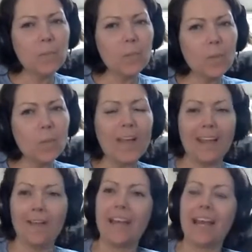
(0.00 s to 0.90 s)

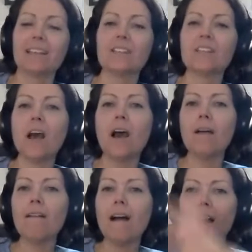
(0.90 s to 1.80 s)
Wait, okay,
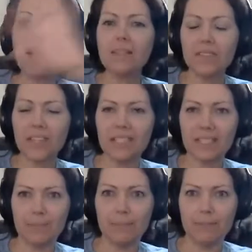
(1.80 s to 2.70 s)
so all of this
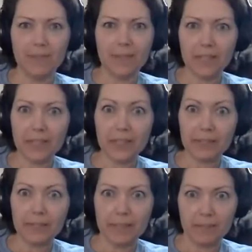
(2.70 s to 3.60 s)
has
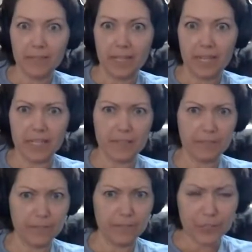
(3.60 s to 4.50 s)
clearly resulted in
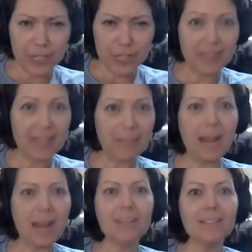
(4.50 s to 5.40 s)
confusion, but that
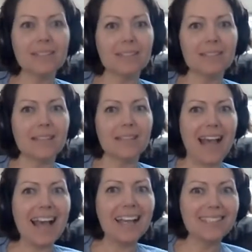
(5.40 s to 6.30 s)
probably just
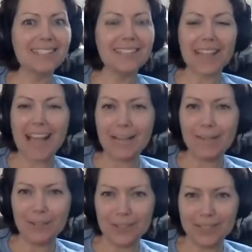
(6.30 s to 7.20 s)
adds to the lack of
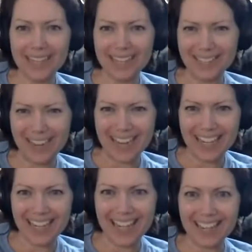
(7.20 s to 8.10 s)
understanding,
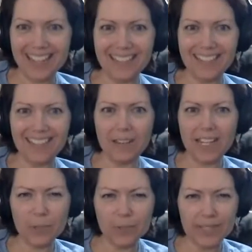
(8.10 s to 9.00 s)
right? And then,
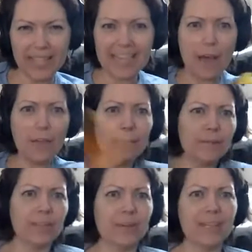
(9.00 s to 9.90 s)
like you were saying, now they're
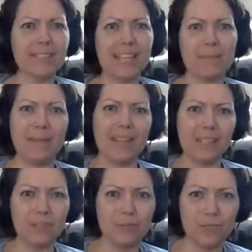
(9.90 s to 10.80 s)
reviewing and saying we made
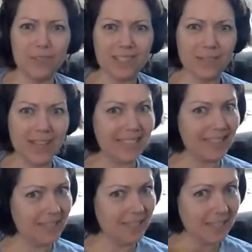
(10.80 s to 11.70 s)
it too strict, so that
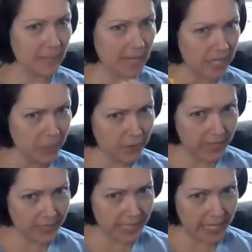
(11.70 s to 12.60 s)
sounds like some
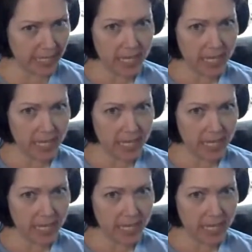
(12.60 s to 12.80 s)
controversy.